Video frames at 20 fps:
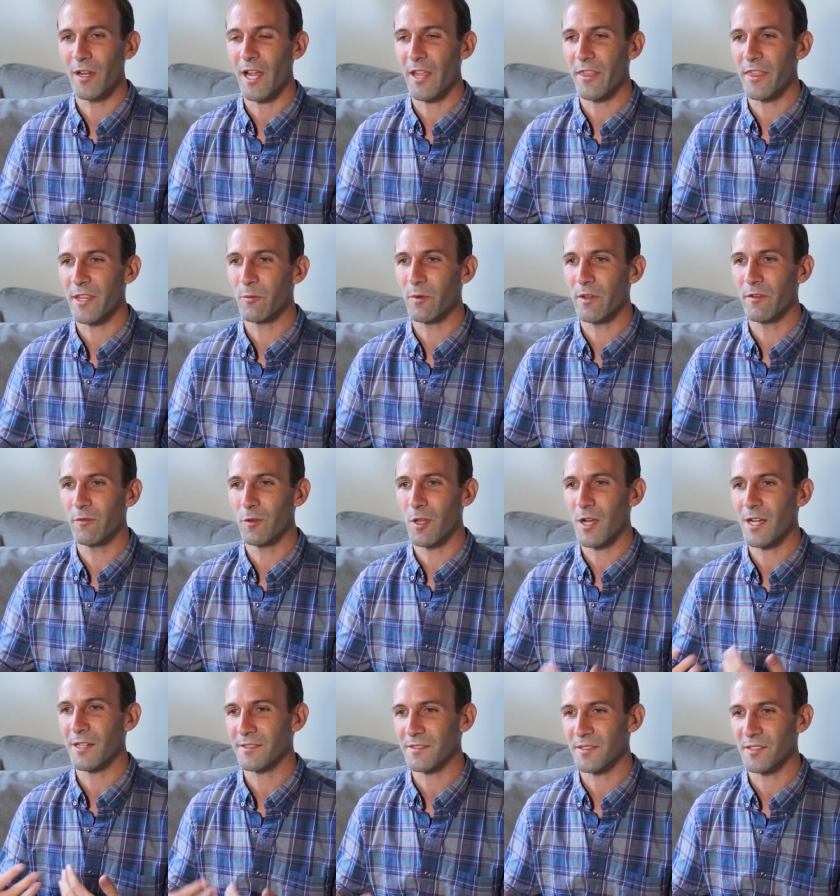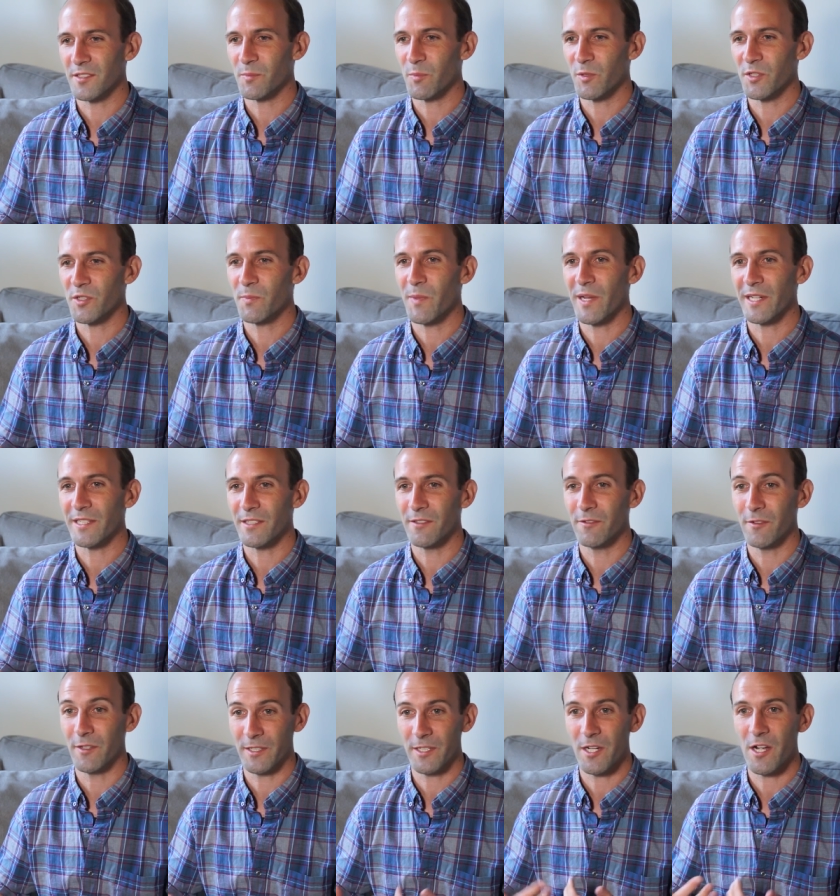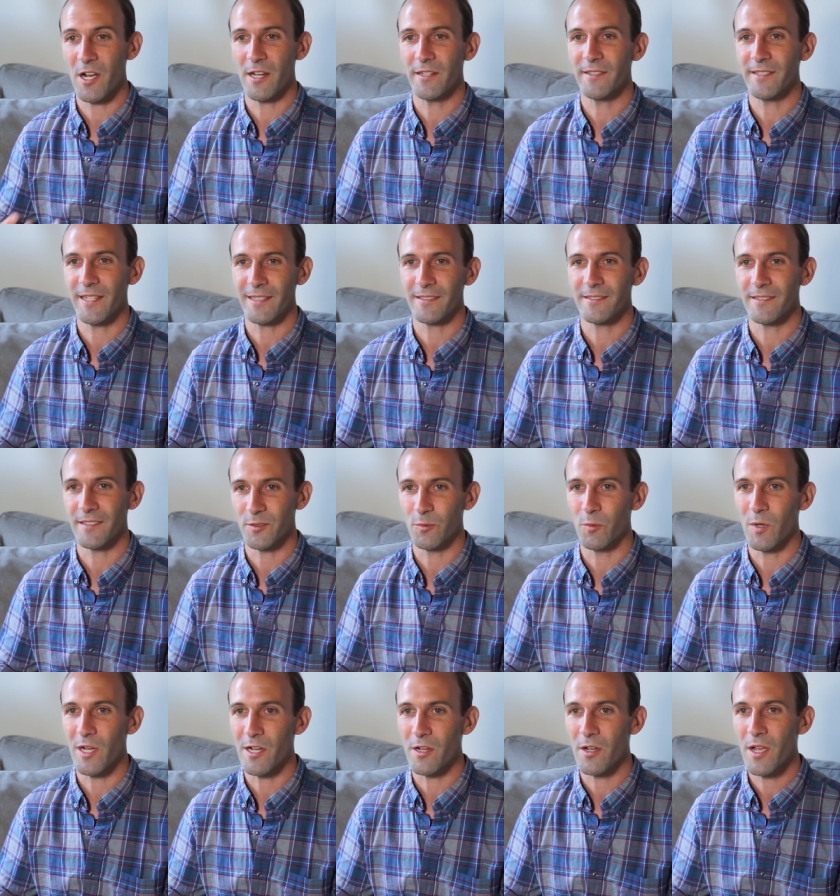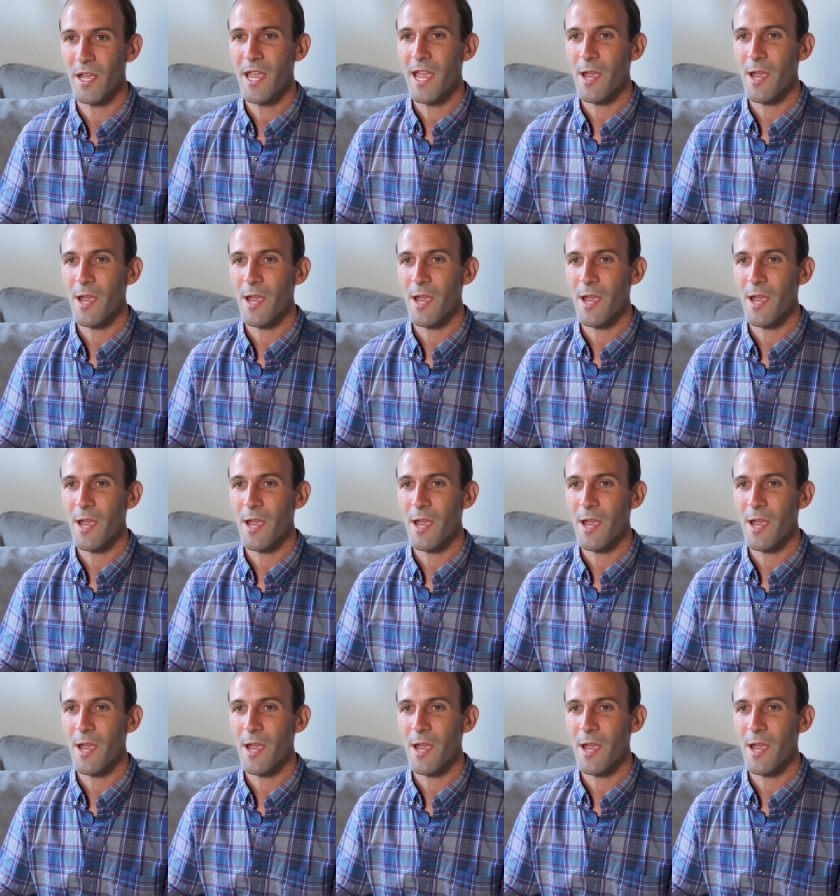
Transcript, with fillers: I think we've lost this perspective on context as well,